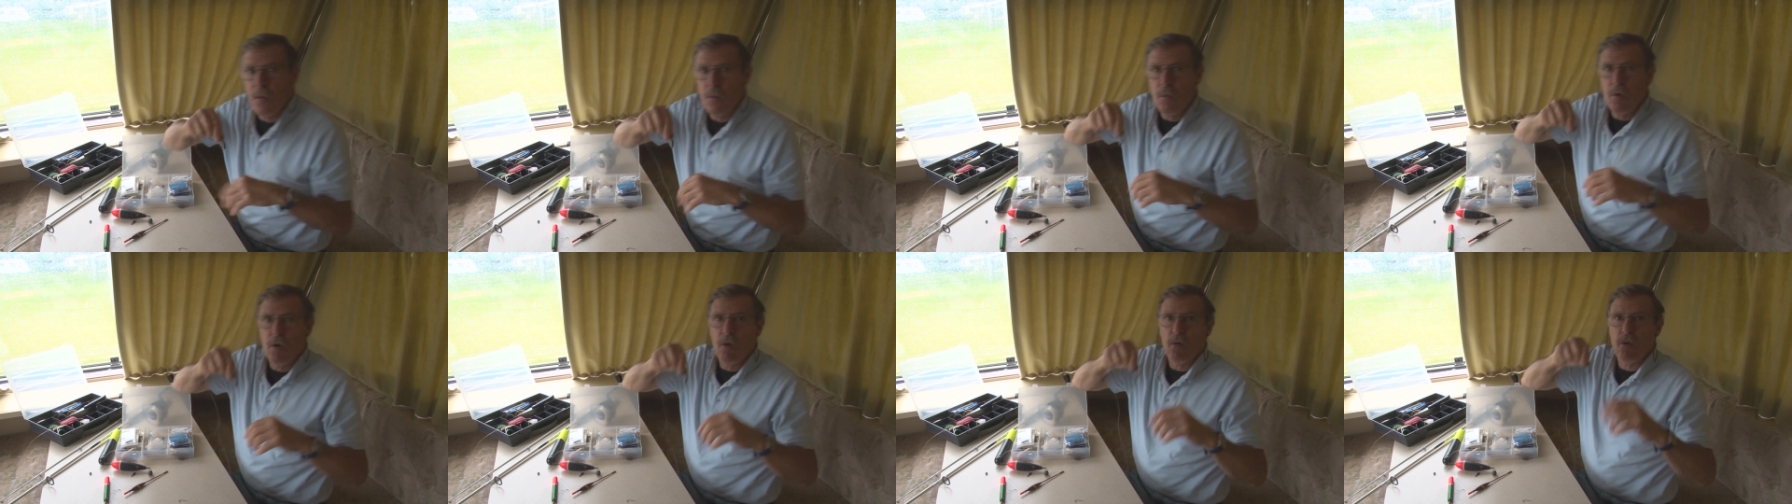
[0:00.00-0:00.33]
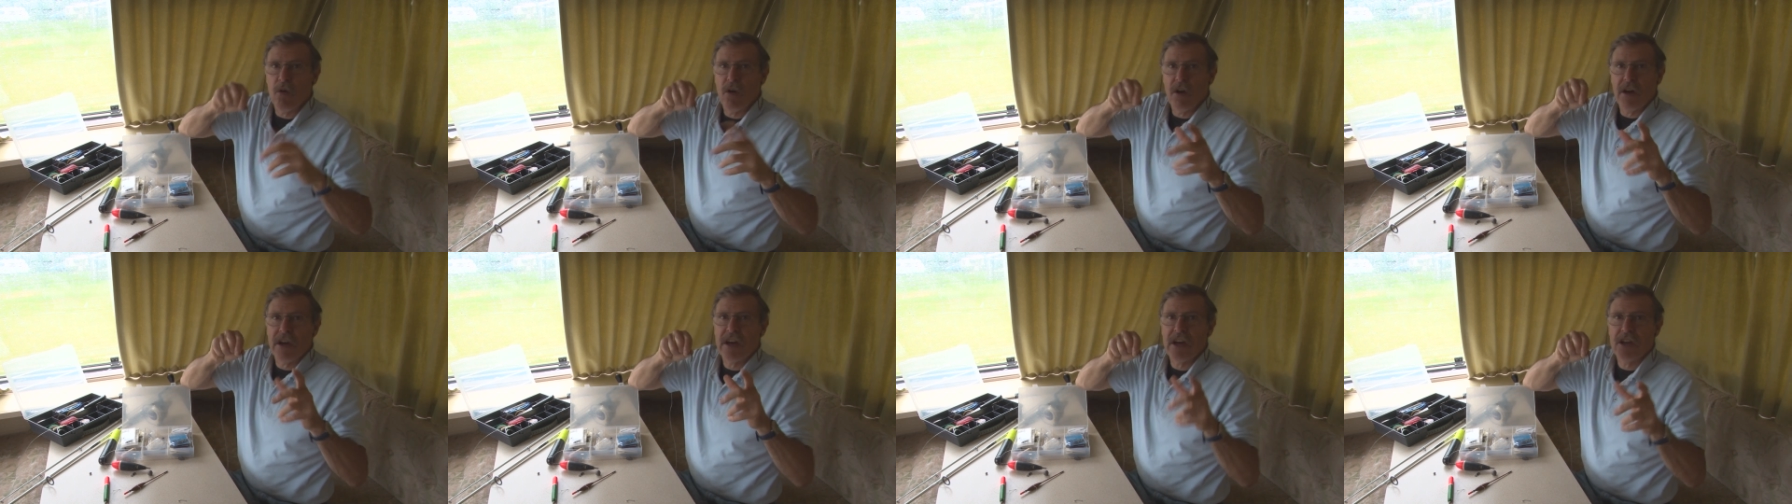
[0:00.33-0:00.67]
the world
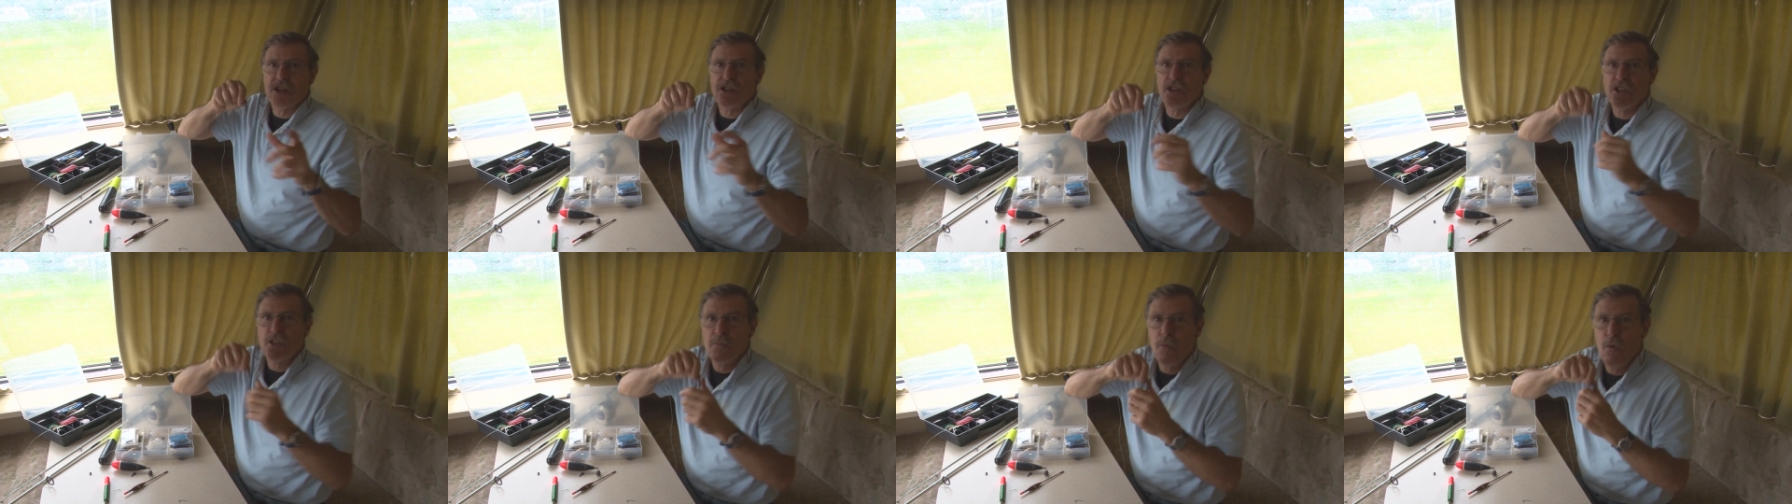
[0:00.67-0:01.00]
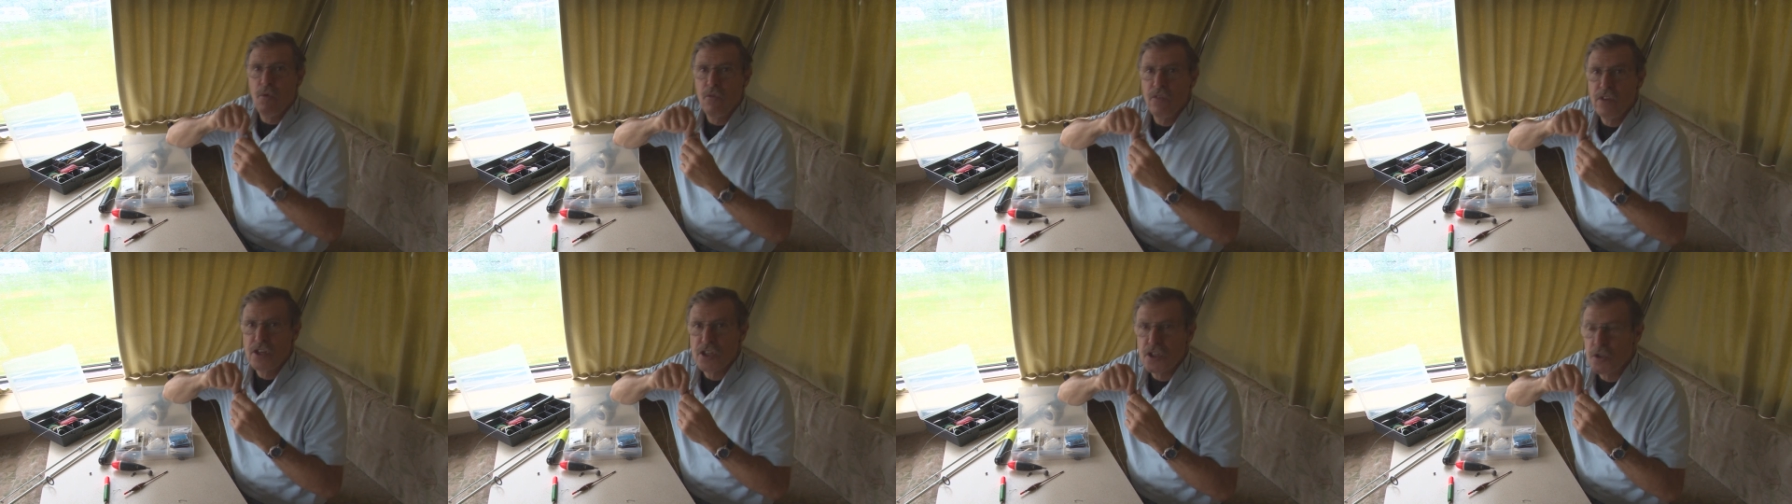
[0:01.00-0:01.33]
like catching
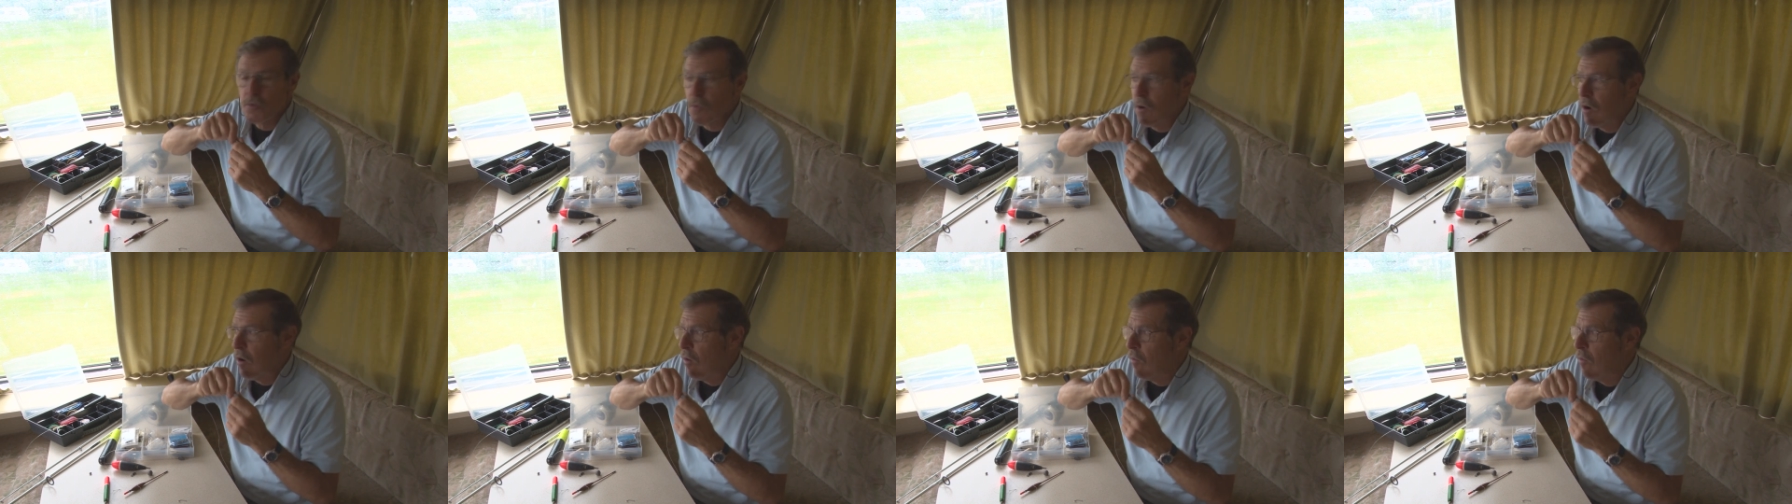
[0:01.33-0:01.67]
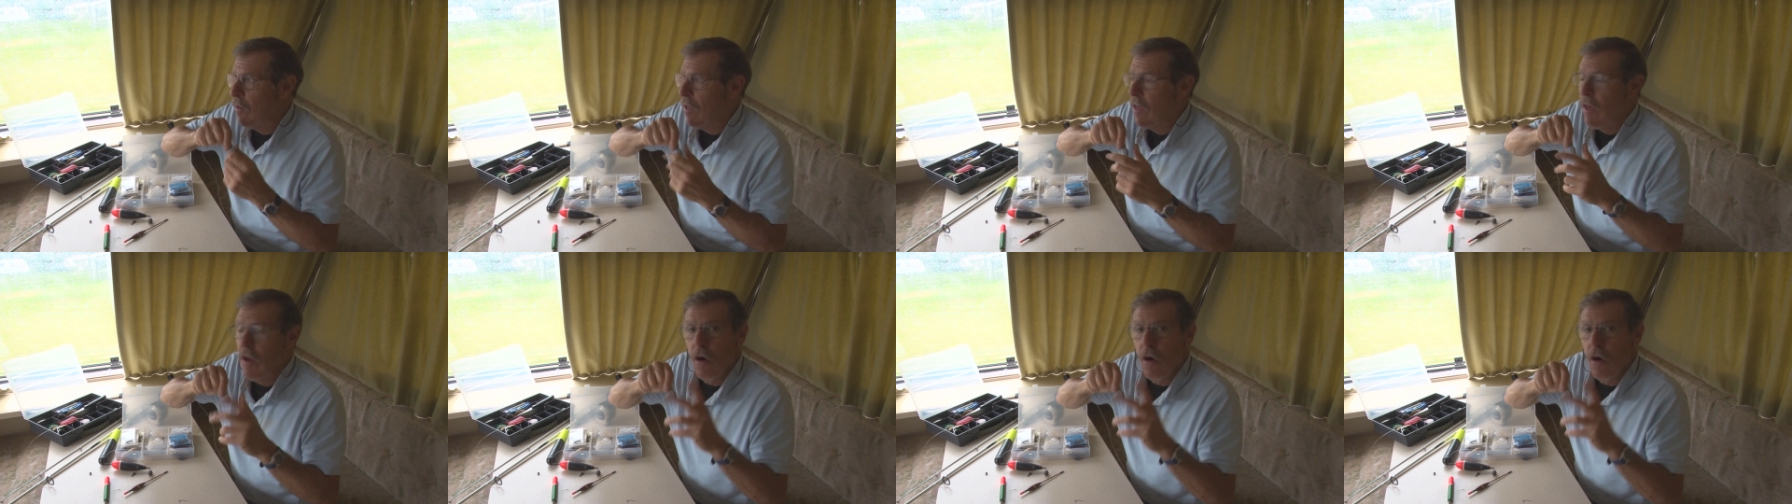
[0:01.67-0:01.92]
small fish as well.